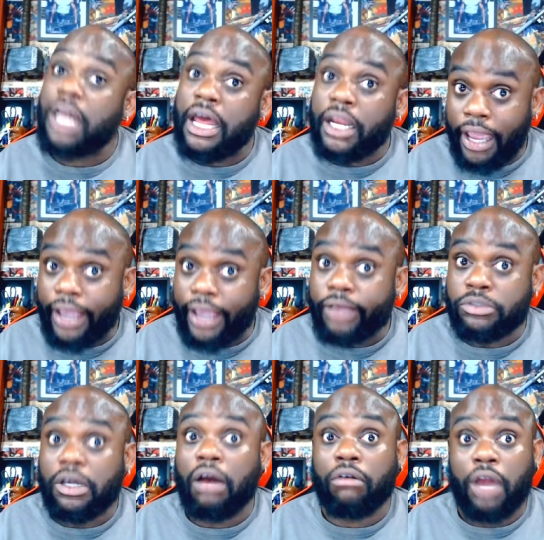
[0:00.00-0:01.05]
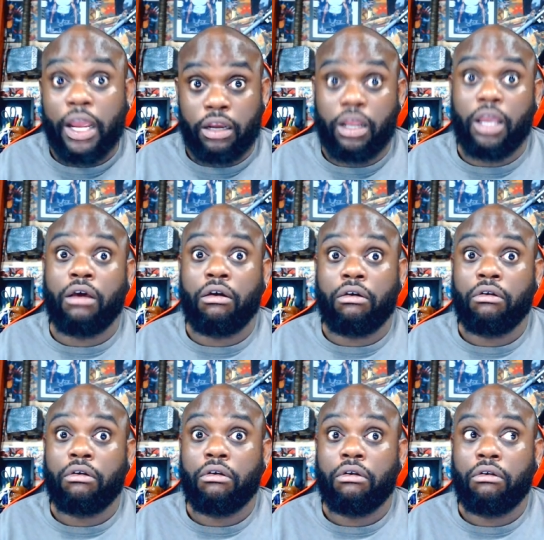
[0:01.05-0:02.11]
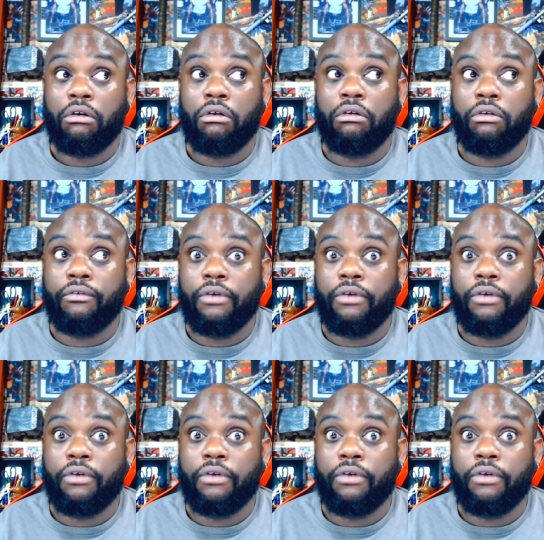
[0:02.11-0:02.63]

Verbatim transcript: of games all right now I don't know if